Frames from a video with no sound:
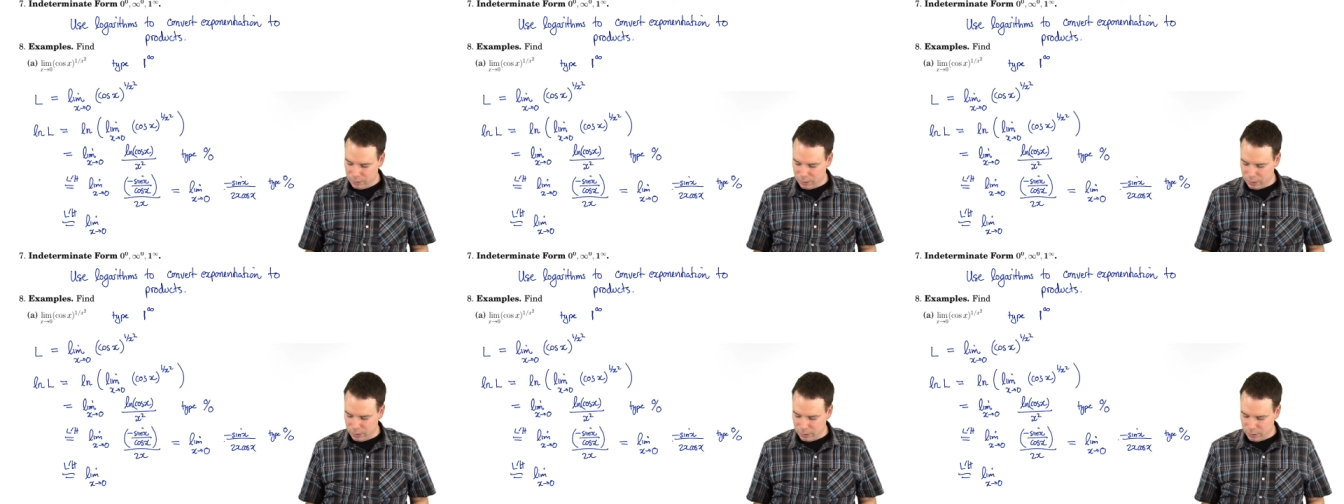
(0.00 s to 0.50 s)

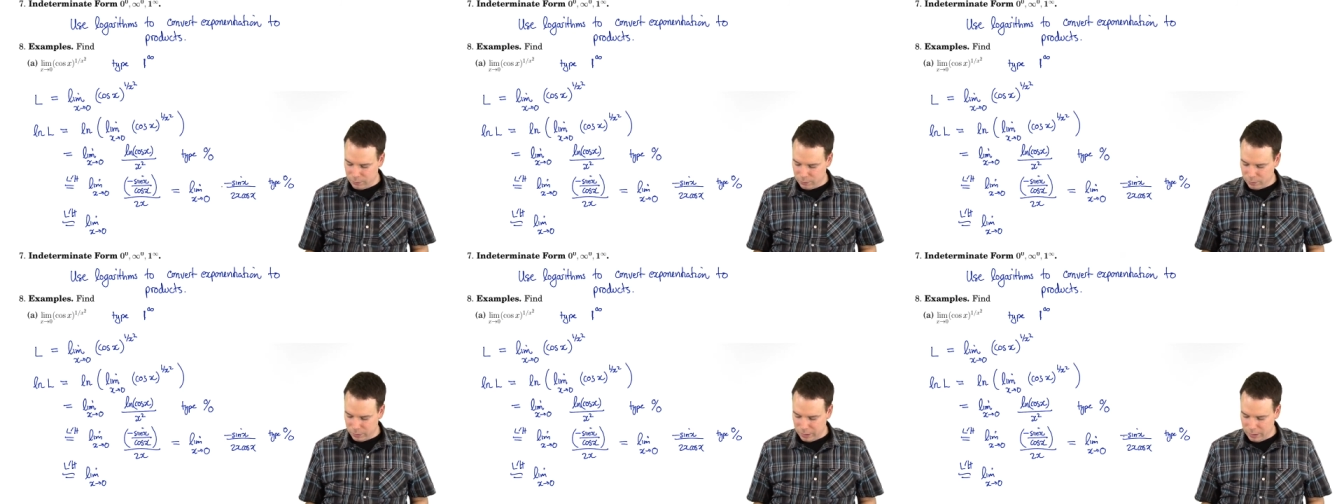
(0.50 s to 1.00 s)

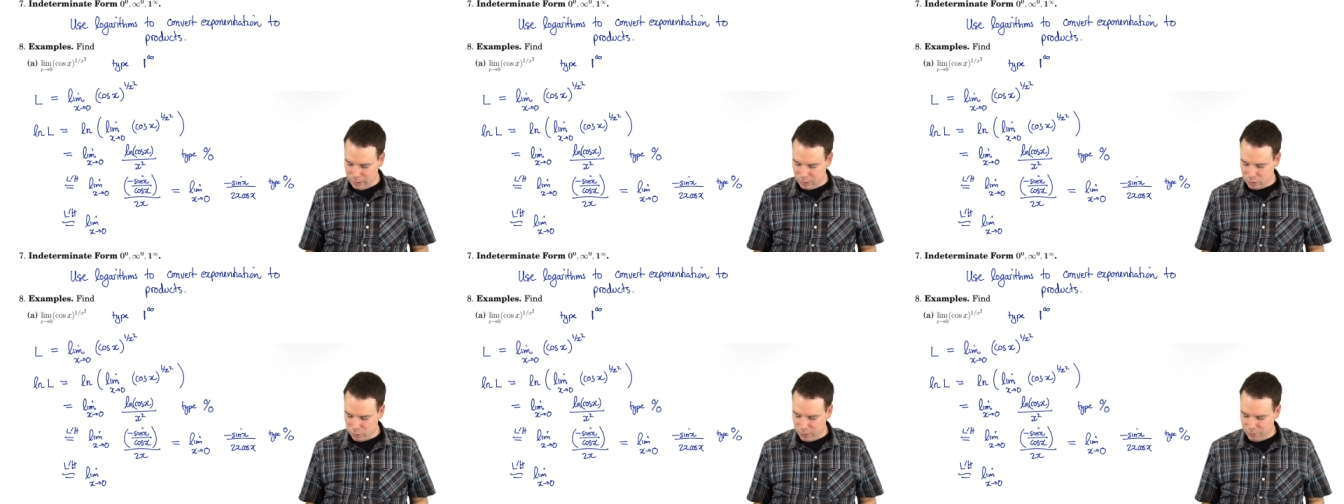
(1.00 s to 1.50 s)
okay, the
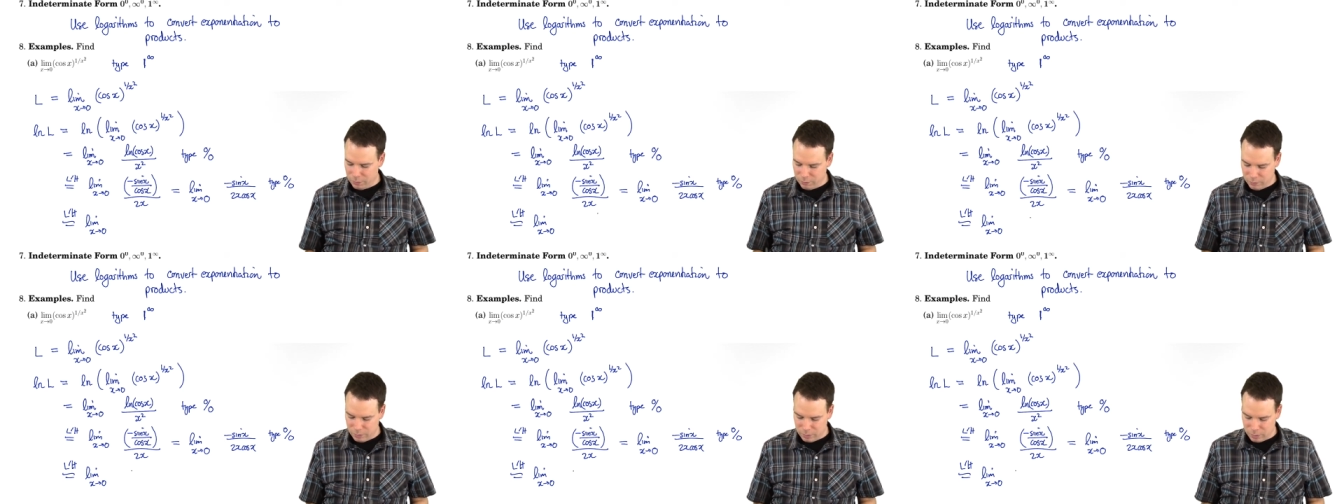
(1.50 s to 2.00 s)

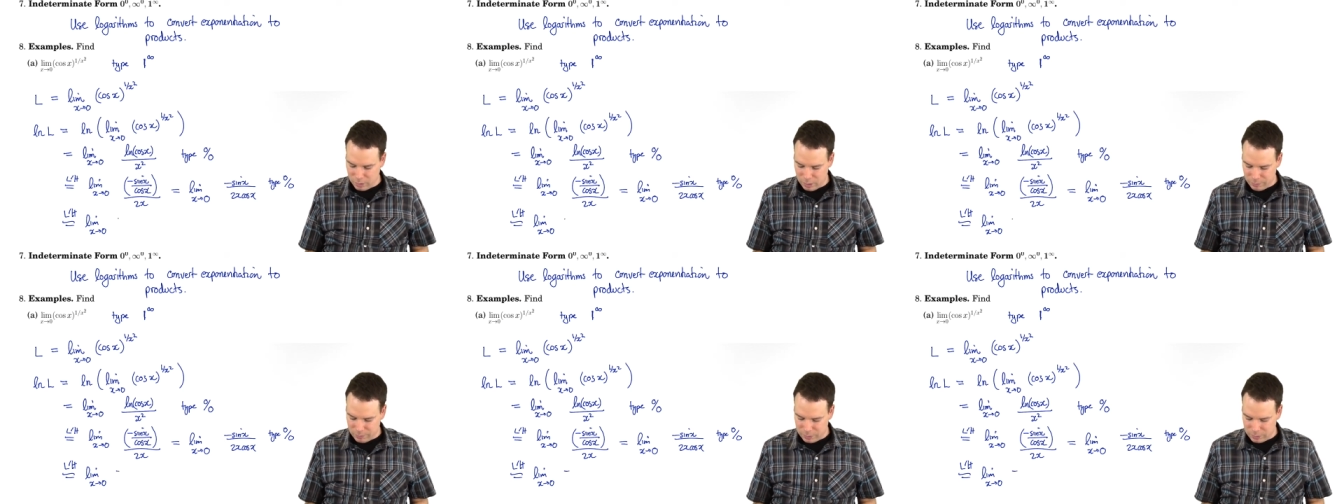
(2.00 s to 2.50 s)
derivative of the
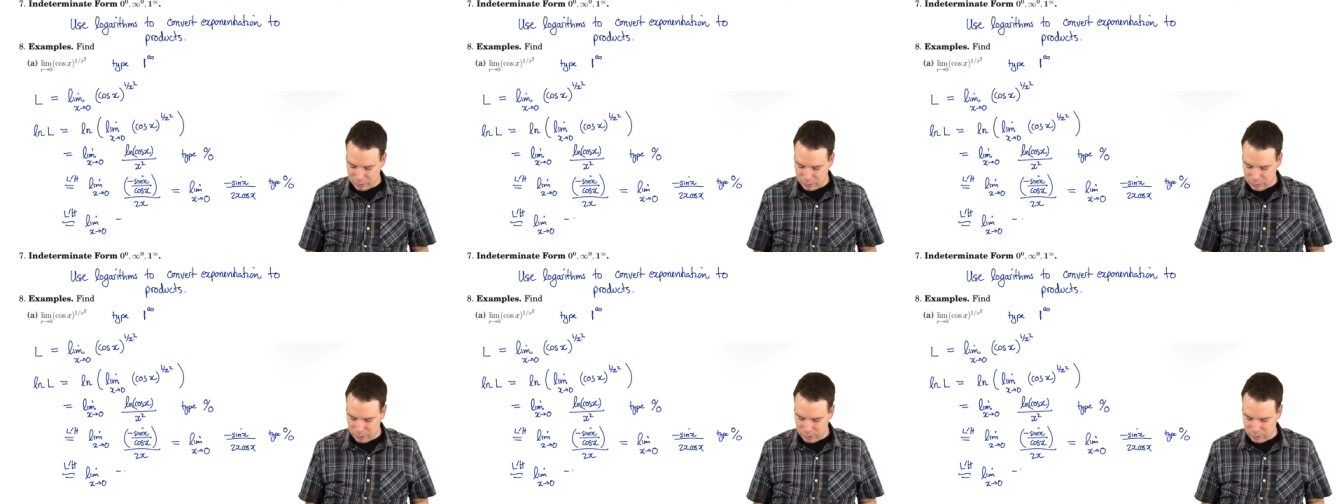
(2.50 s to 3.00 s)
top,
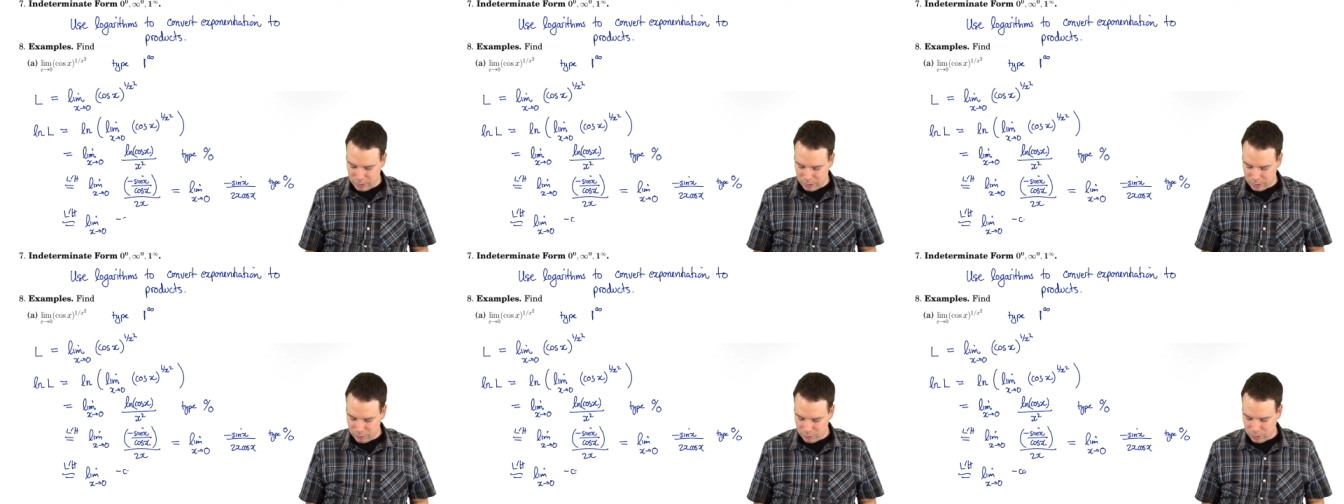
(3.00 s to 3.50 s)
that's
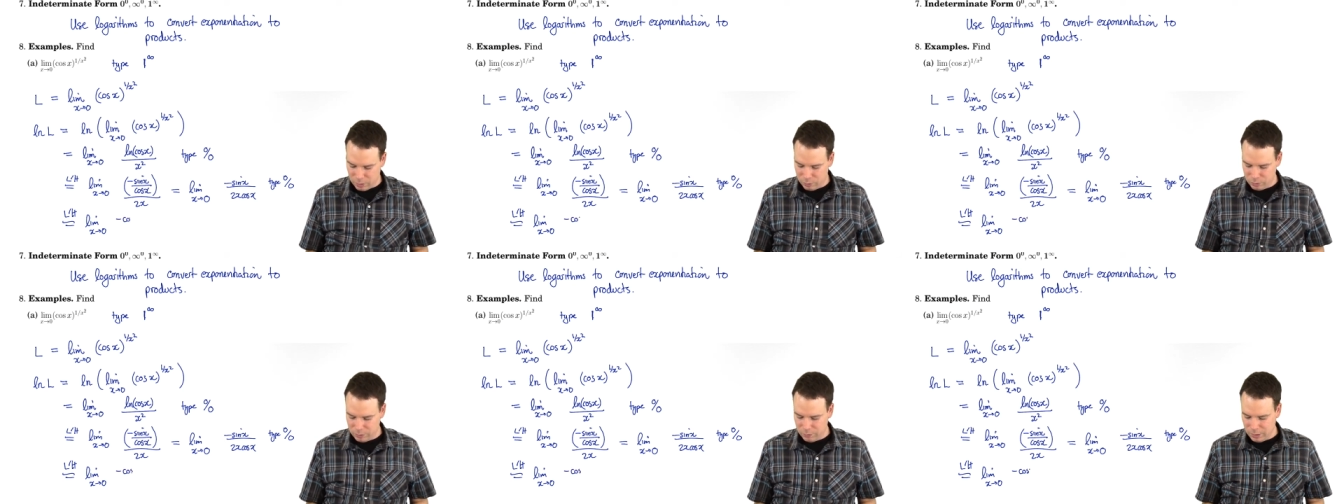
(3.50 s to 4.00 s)
negative
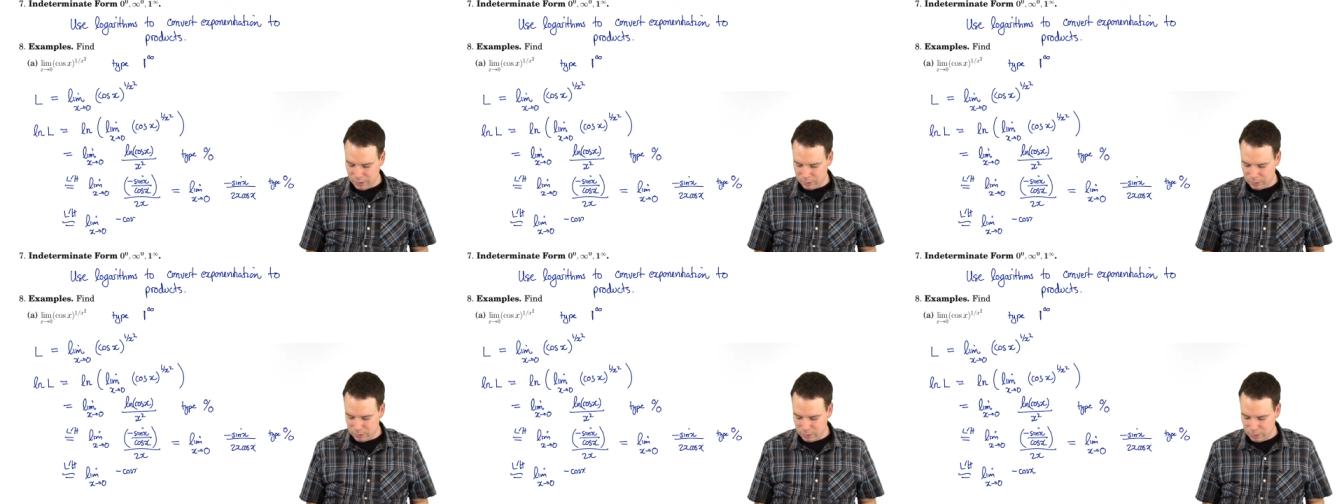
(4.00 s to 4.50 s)
cos of
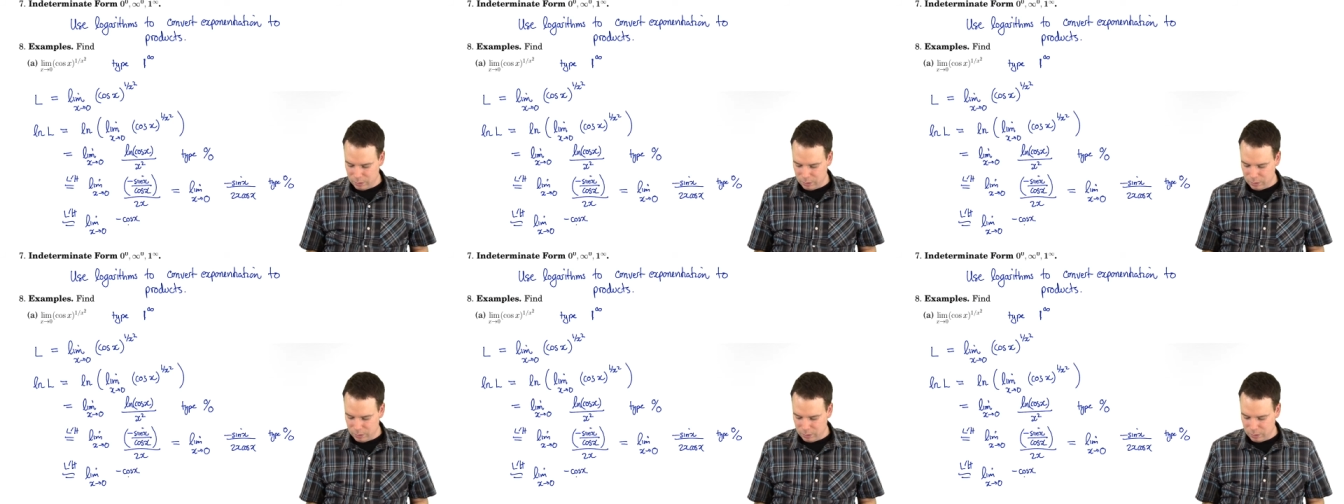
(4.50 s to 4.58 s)
x.